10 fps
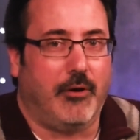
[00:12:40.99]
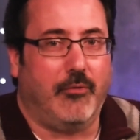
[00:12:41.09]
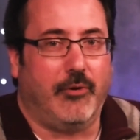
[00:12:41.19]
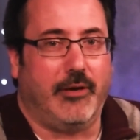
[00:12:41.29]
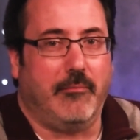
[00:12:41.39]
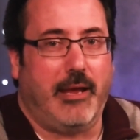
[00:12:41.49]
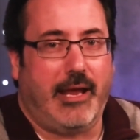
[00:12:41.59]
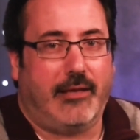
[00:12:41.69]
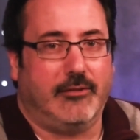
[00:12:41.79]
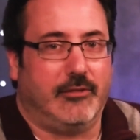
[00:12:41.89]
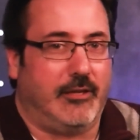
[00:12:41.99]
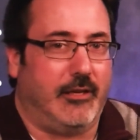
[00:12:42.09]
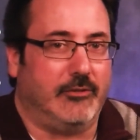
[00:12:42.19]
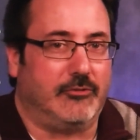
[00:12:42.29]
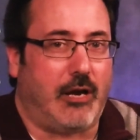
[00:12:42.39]
but when a
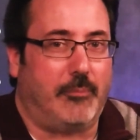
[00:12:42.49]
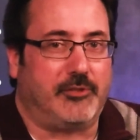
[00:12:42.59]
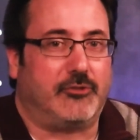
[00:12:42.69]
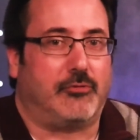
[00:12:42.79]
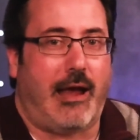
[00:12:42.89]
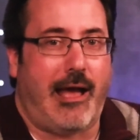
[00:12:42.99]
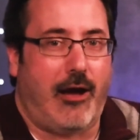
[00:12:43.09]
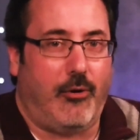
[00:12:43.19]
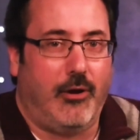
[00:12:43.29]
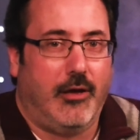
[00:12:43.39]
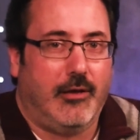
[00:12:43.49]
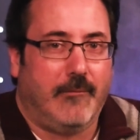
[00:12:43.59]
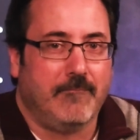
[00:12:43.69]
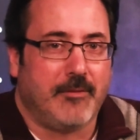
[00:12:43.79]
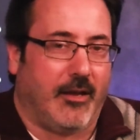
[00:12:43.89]
man drops trow,
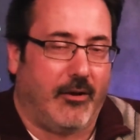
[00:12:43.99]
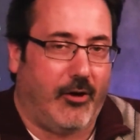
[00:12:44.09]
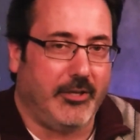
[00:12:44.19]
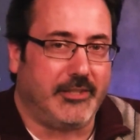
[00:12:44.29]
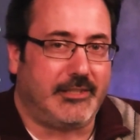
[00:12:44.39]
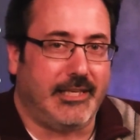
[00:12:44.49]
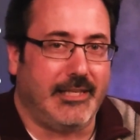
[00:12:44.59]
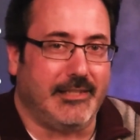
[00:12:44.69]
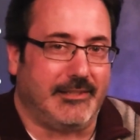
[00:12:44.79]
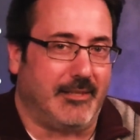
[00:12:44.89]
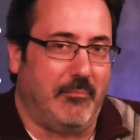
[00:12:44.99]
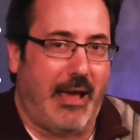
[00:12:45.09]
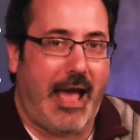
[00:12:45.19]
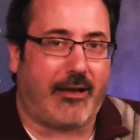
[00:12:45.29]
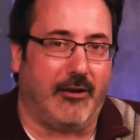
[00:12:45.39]
all you see is the
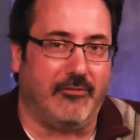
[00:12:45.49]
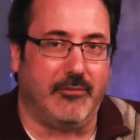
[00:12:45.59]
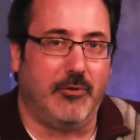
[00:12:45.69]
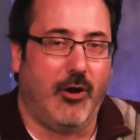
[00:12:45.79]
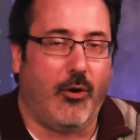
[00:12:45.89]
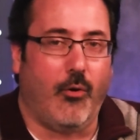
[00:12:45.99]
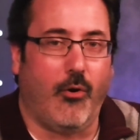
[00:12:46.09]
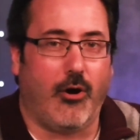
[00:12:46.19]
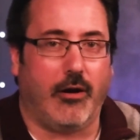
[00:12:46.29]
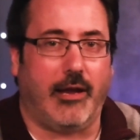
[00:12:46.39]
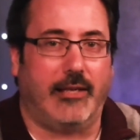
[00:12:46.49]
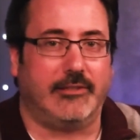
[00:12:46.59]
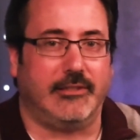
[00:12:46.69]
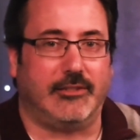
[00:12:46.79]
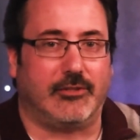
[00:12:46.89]
back of him, or
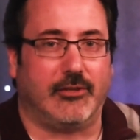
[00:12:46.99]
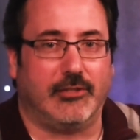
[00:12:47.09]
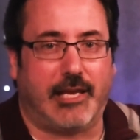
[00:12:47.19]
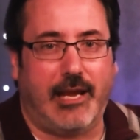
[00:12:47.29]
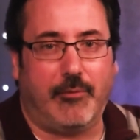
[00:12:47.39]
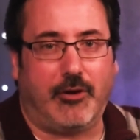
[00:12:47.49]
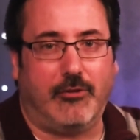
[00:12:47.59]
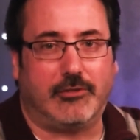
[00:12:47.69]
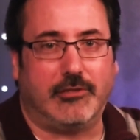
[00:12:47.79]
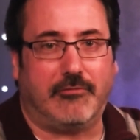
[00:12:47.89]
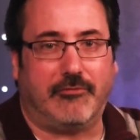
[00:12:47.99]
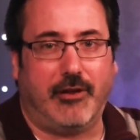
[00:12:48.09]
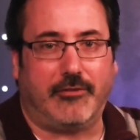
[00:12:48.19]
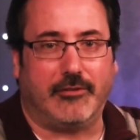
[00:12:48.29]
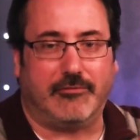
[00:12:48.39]
as the camera goes to the
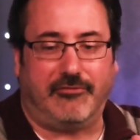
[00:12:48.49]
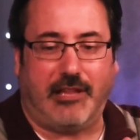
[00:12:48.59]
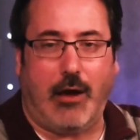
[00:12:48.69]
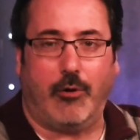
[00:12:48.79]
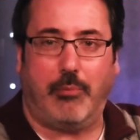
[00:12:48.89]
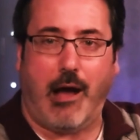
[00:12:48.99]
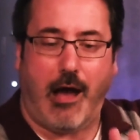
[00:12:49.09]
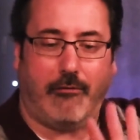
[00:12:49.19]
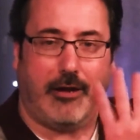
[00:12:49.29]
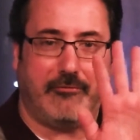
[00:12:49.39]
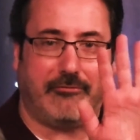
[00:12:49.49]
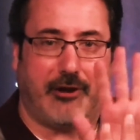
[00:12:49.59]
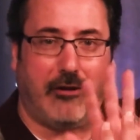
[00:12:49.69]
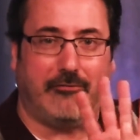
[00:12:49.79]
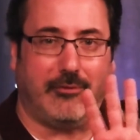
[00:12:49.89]
front, there's a flower pot right in front
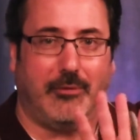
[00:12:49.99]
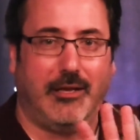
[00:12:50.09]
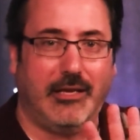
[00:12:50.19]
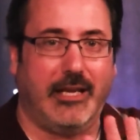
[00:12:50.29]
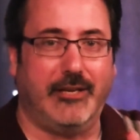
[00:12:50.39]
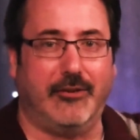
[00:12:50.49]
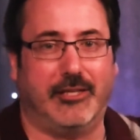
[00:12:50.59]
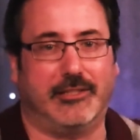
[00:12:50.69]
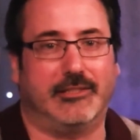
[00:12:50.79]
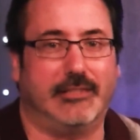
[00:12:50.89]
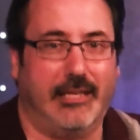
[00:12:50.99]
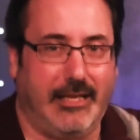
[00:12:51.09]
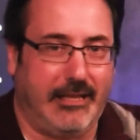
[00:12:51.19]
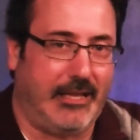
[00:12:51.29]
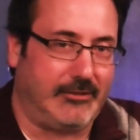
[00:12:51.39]
of him, and you don't get to see
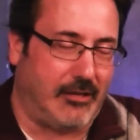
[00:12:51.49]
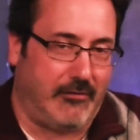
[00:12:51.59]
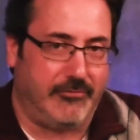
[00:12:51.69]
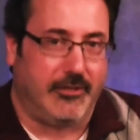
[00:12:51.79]
any of that stuff,